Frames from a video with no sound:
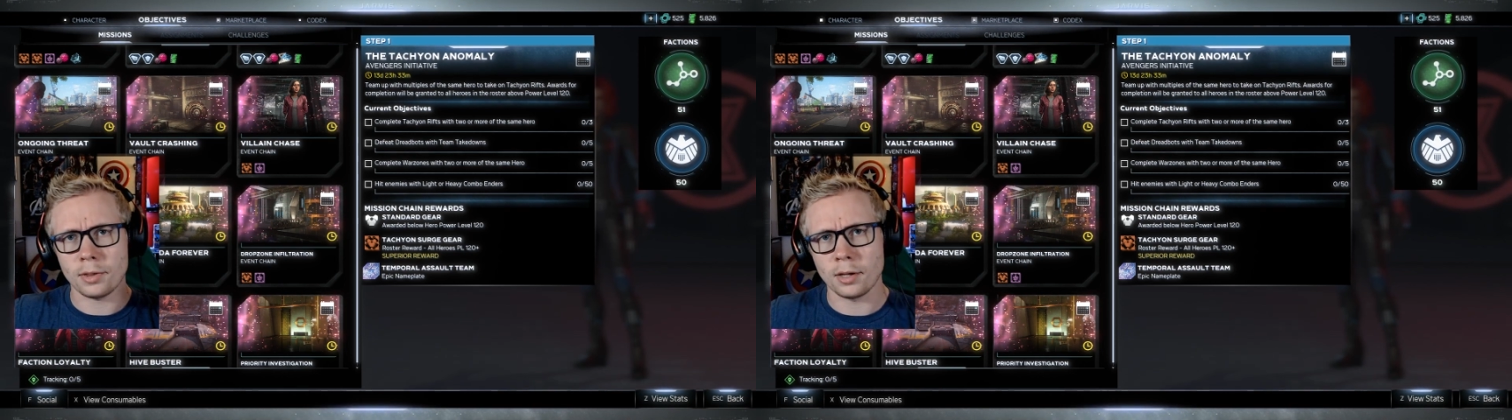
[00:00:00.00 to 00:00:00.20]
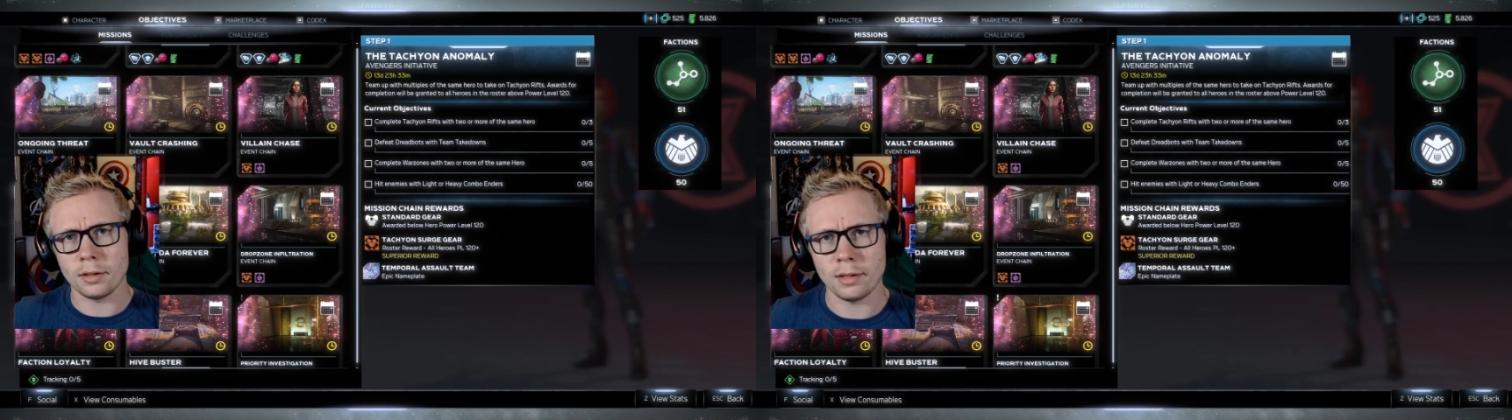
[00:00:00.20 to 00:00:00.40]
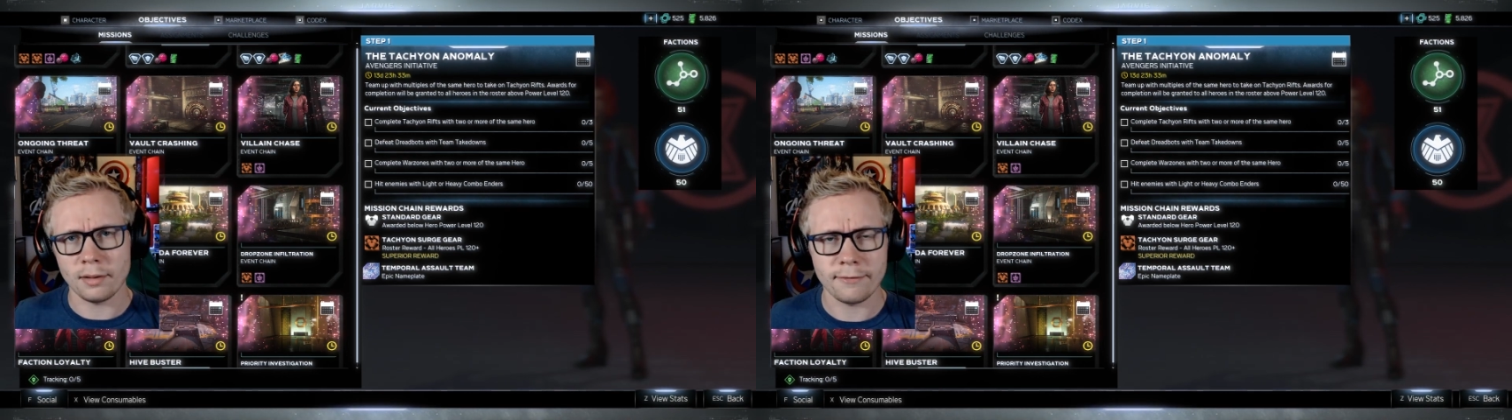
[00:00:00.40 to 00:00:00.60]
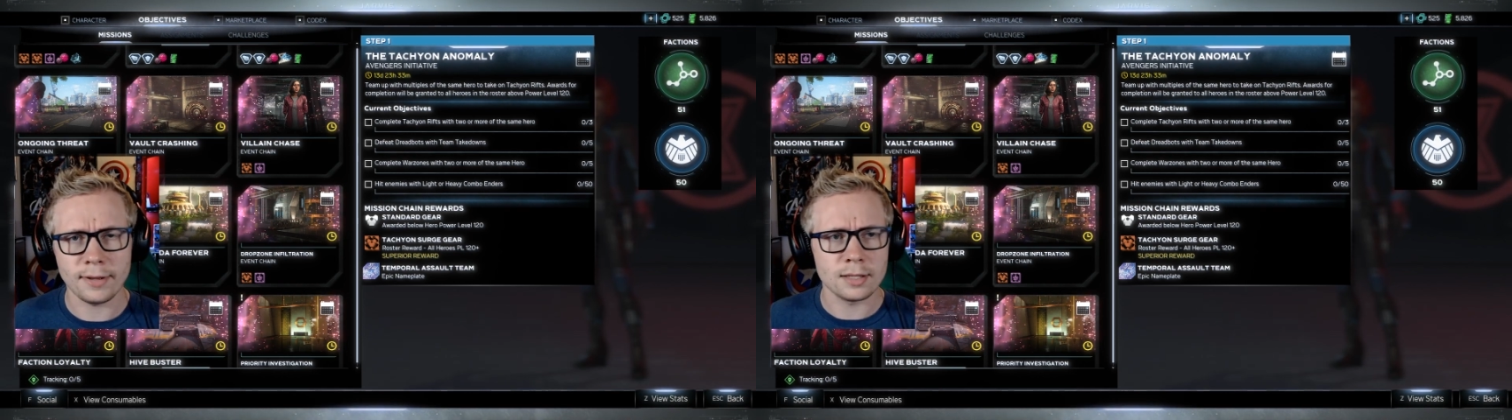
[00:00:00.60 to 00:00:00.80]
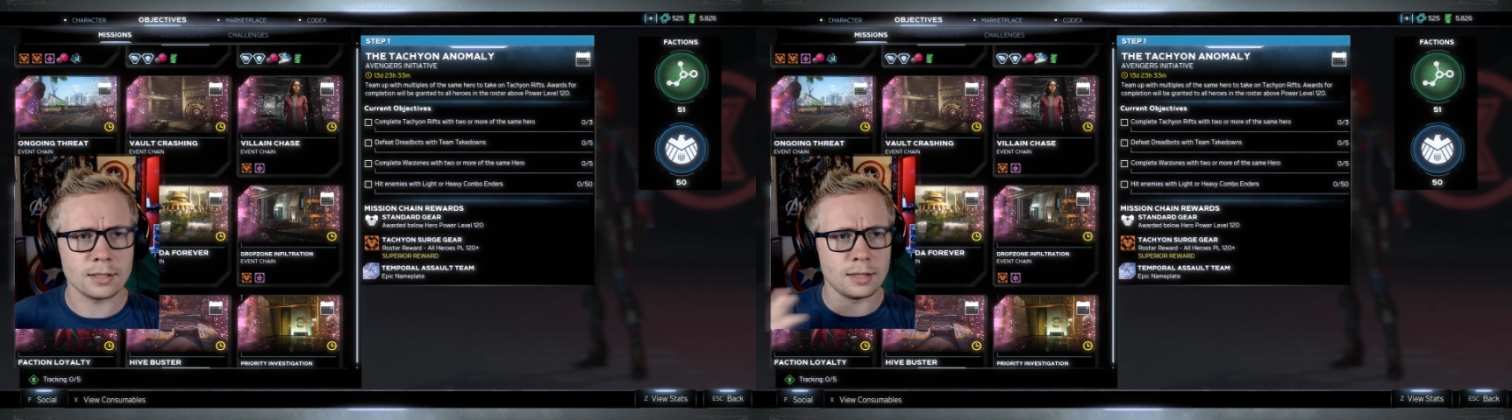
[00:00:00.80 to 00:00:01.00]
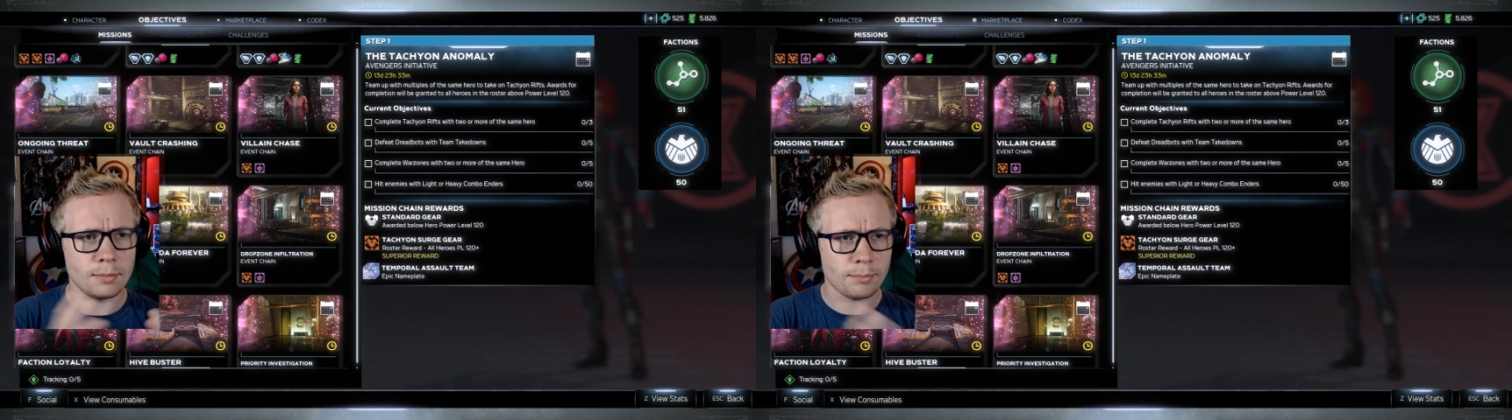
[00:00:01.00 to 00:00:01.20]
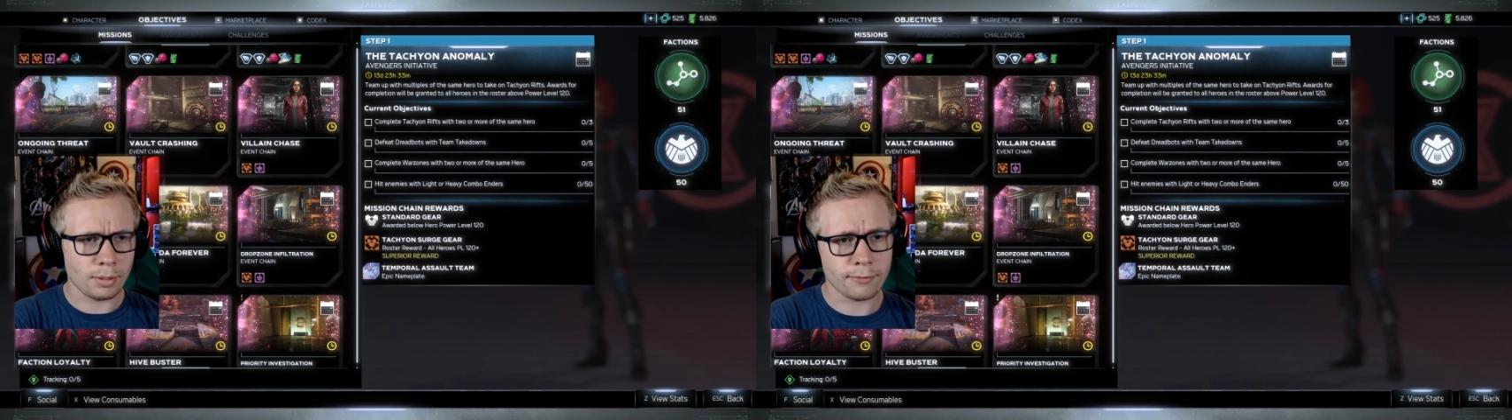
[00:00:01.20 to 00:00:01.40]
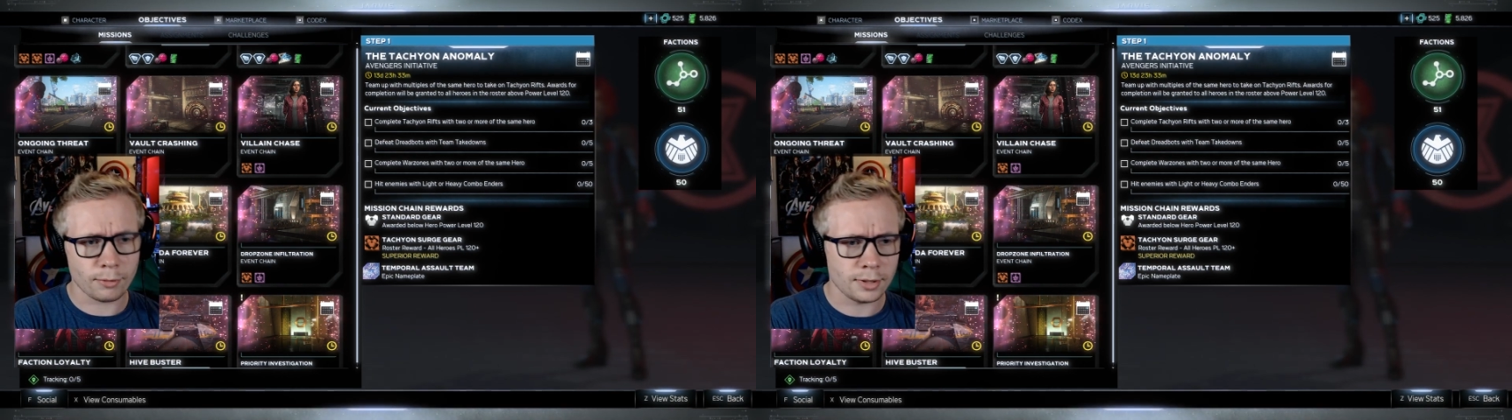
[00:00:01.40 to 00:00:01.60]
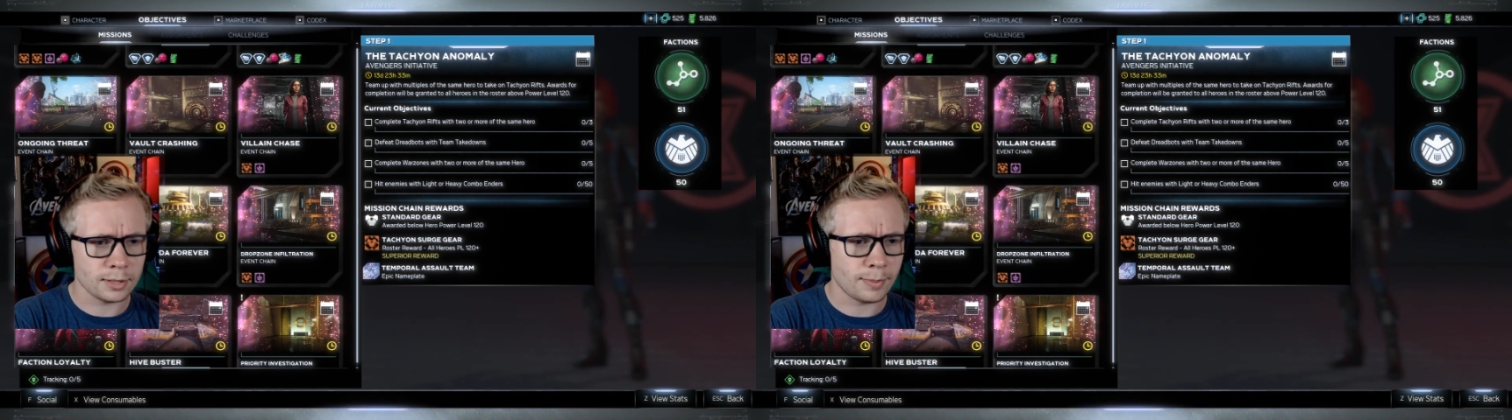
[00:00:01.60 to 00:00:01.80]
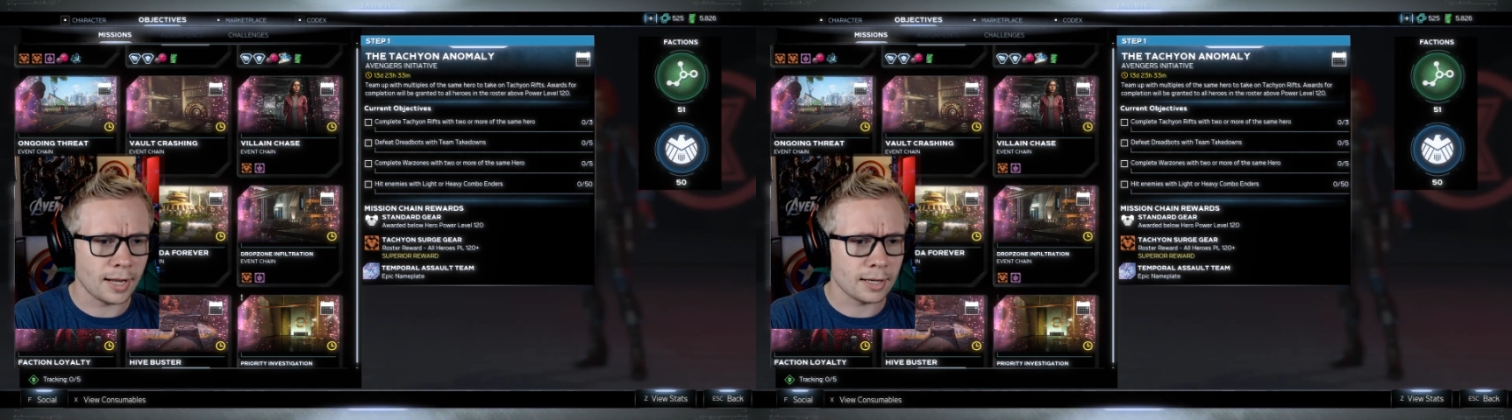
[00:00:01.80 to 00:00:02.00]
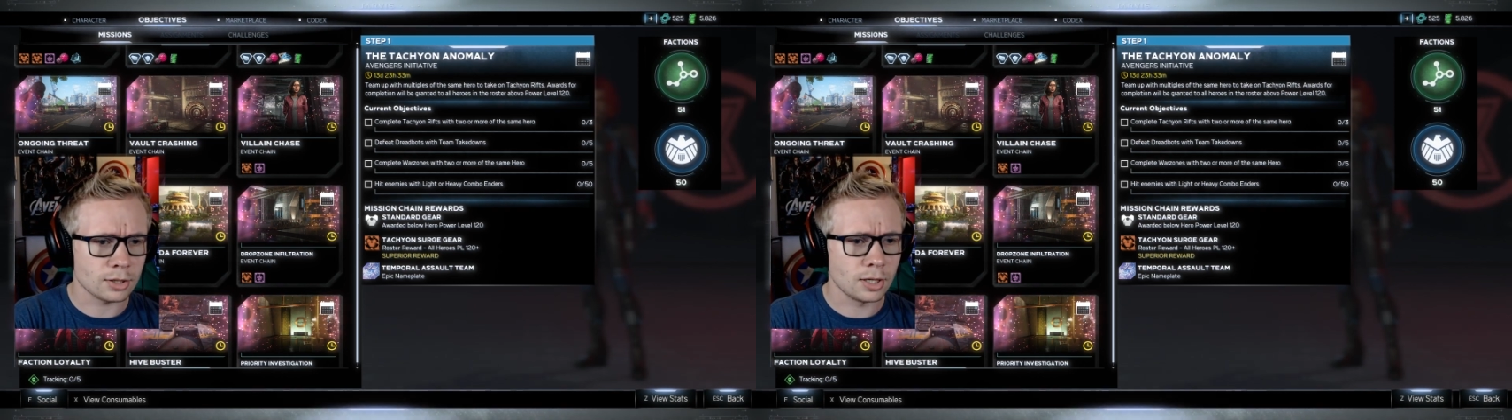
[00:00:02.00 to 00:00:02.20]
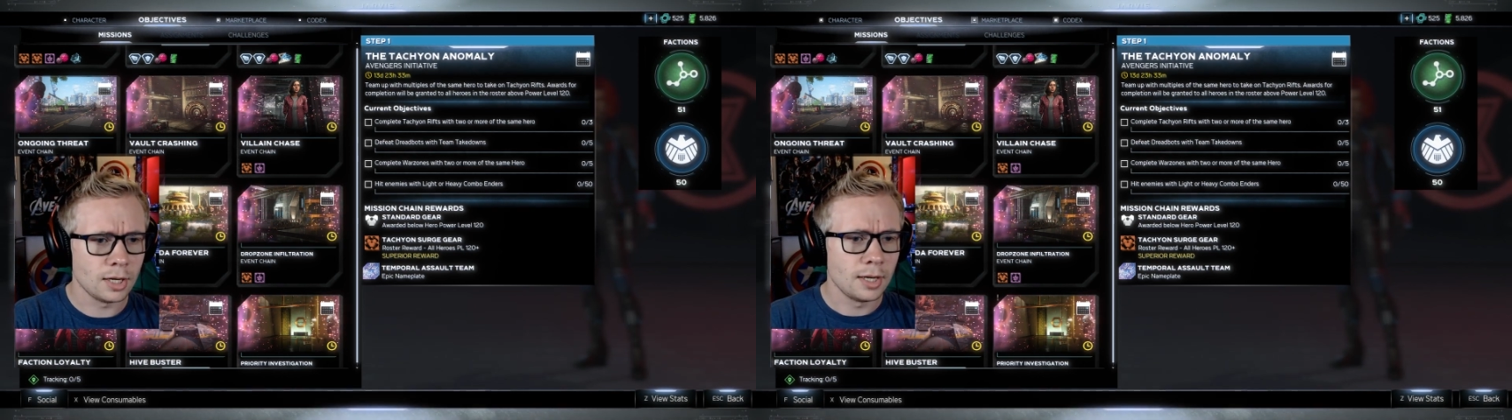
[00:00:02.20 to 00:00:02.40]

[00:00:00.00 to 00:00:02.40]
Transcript: all of the events and before this patch.